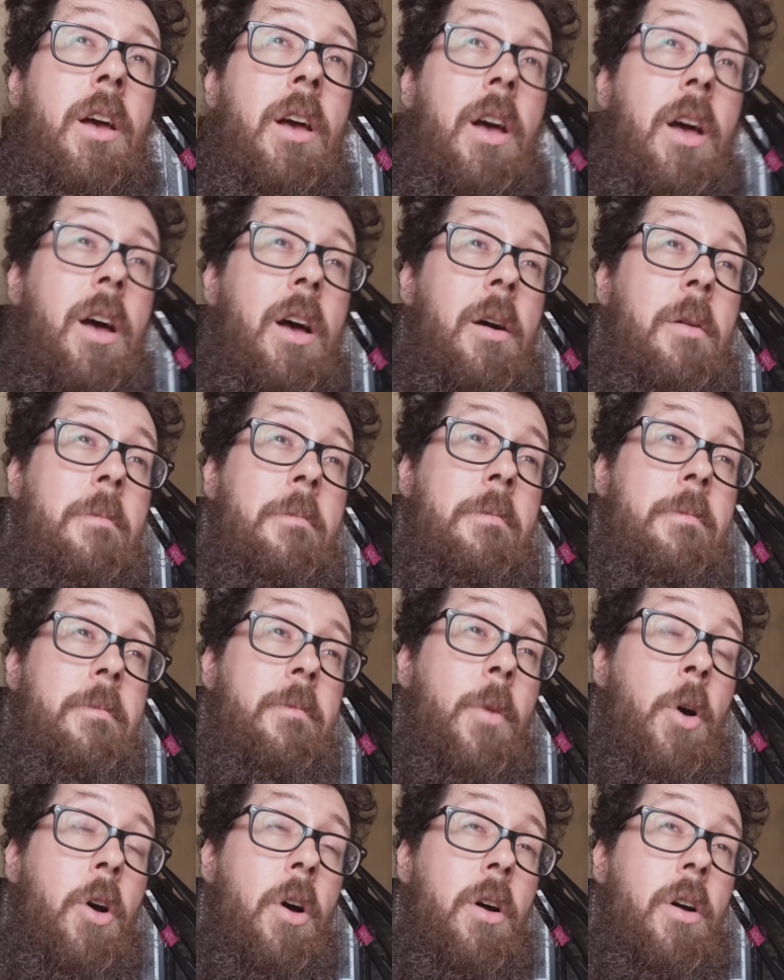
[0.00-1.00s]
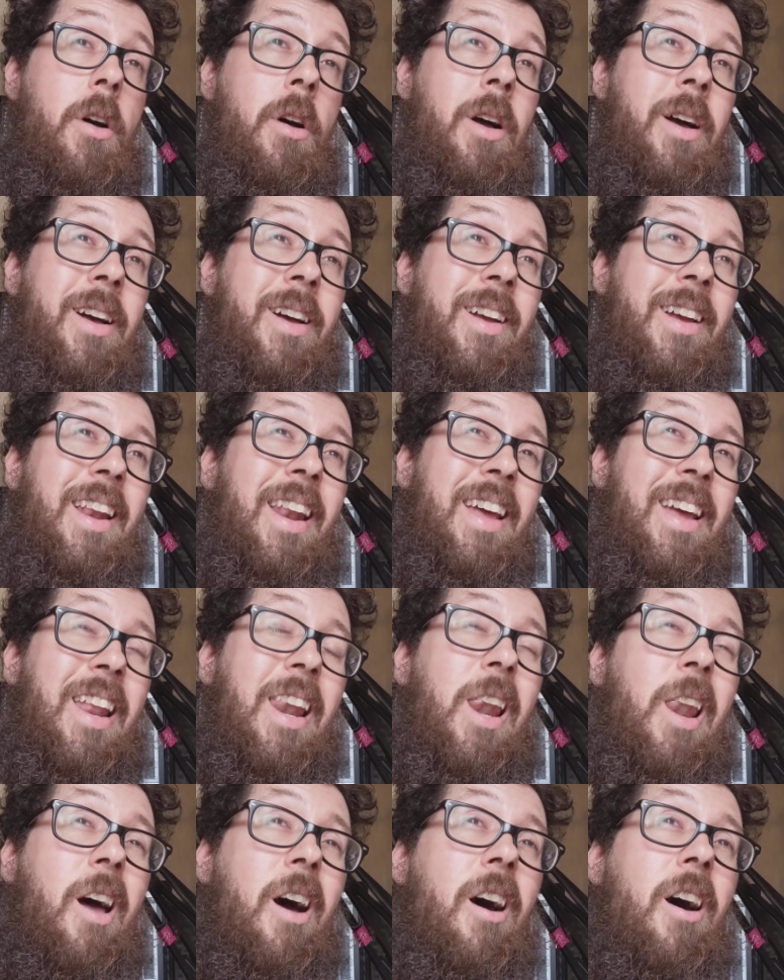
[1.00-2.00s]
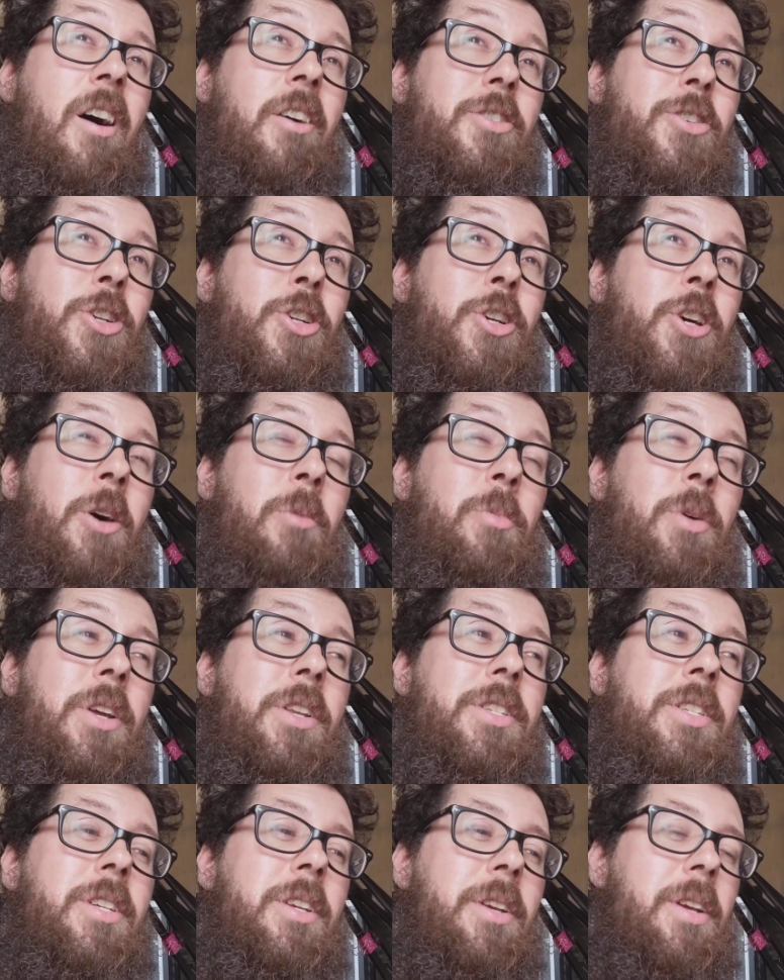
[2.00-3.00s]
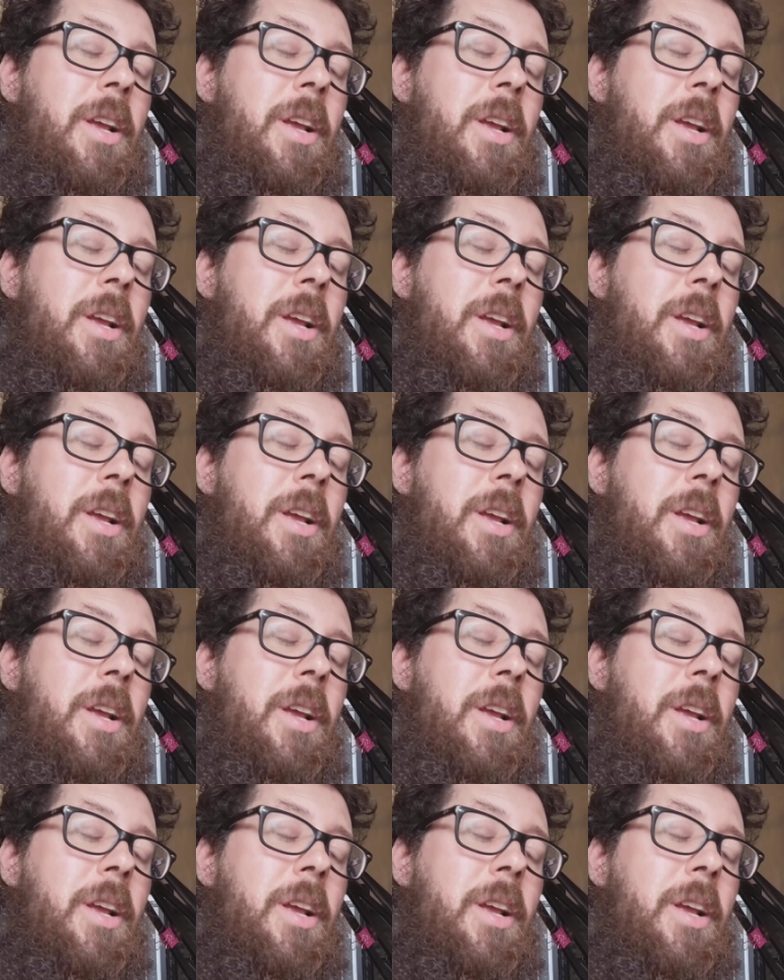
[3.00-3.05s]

like a large cupboard,